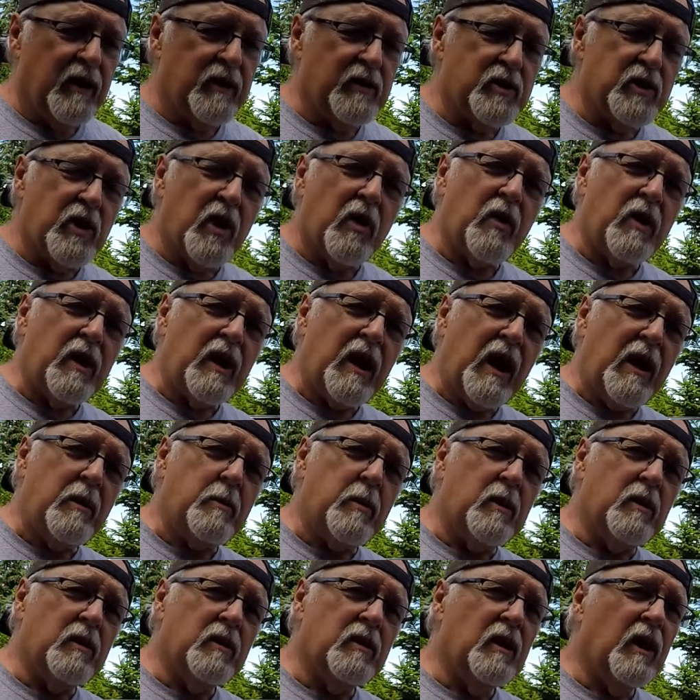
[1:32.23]
steering
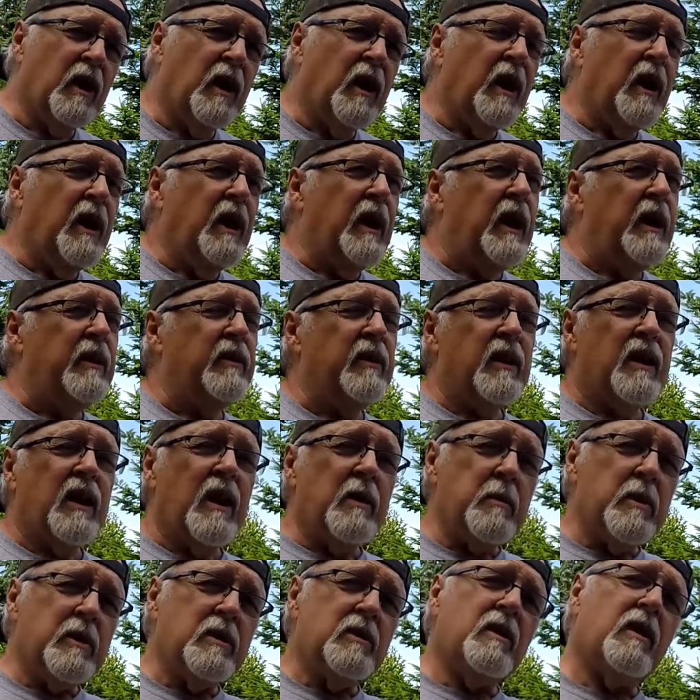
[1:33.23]
cable, and they
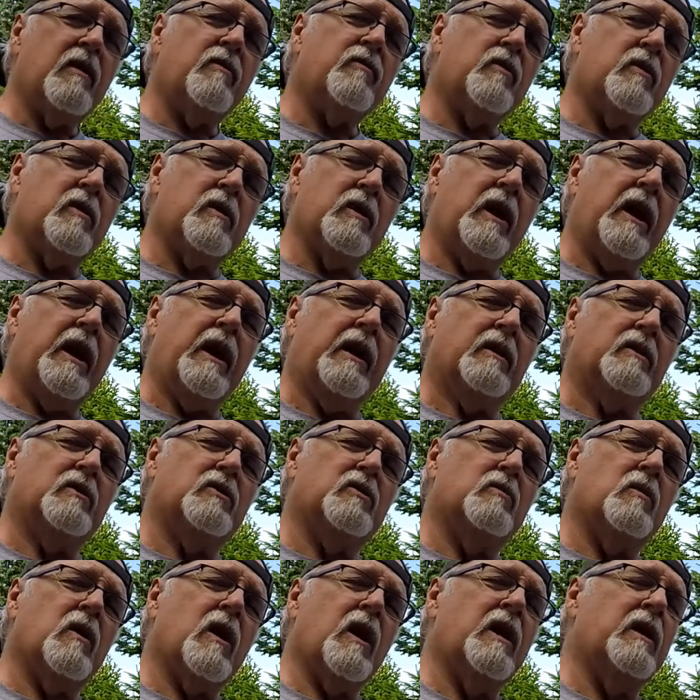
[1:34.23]
come in different
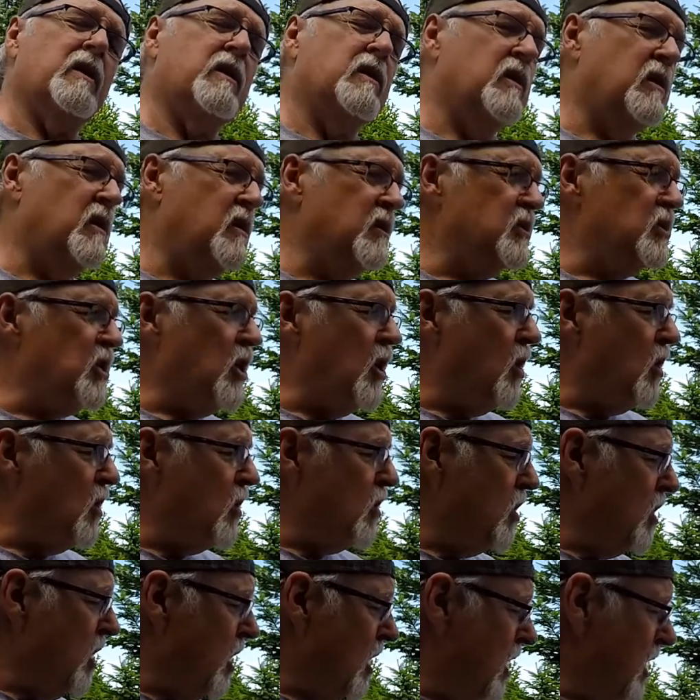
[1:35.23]
lengths, right? So